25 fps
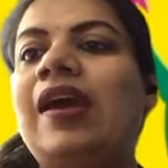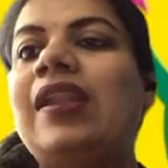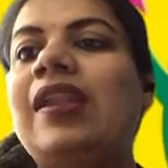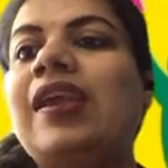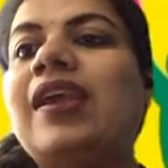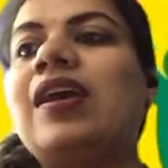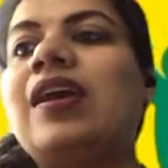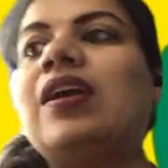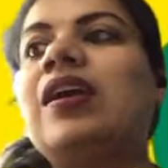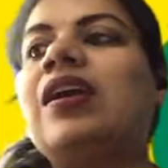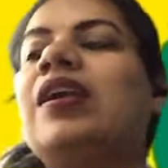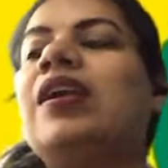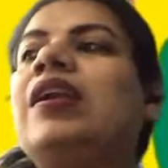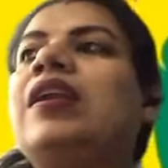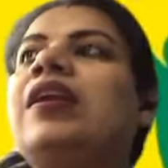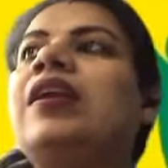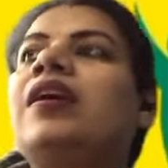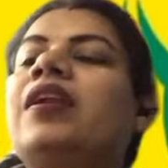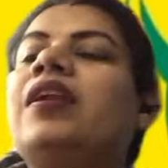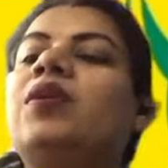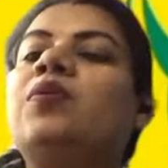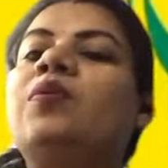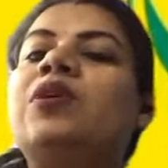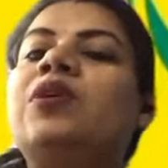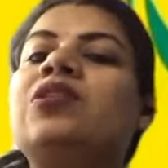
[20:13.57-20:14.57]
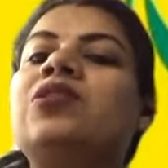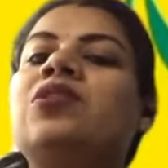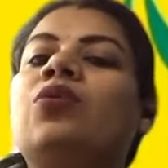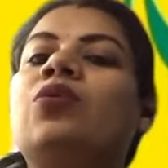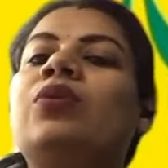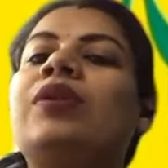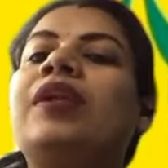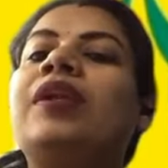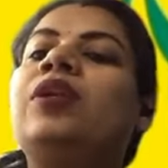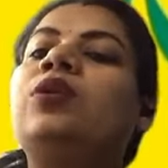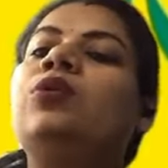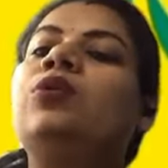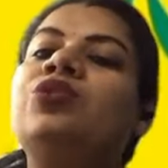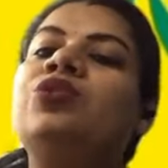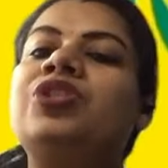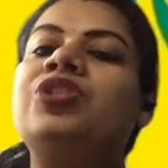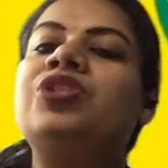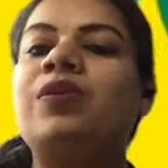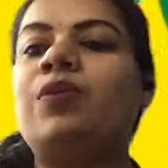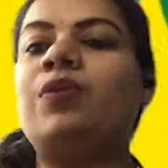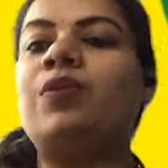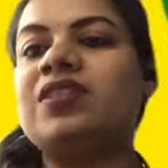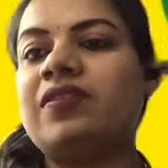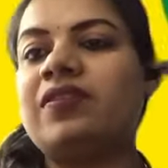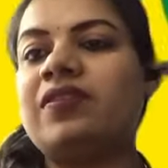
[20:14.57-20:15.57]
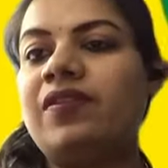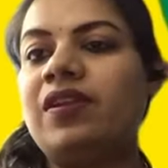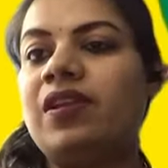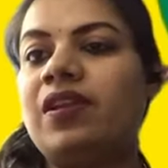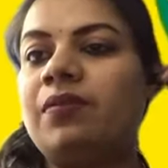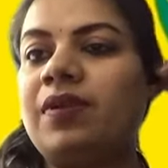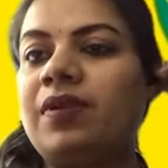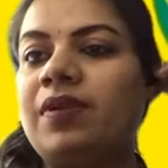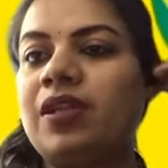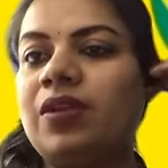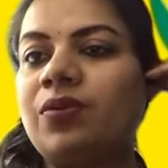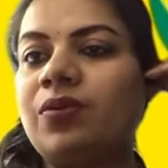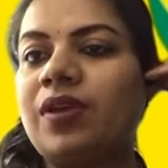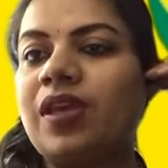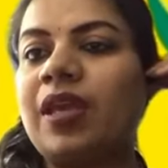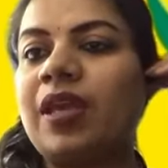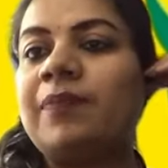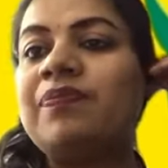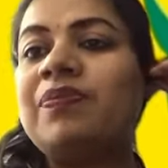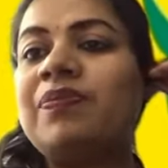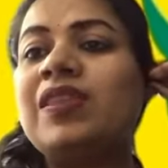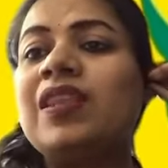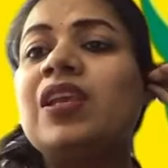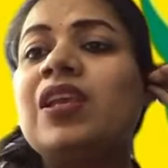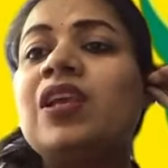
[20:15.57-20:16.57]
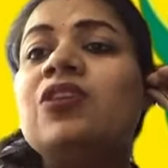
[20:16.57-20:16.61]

Like earlier, it was only 2G was available. Okay.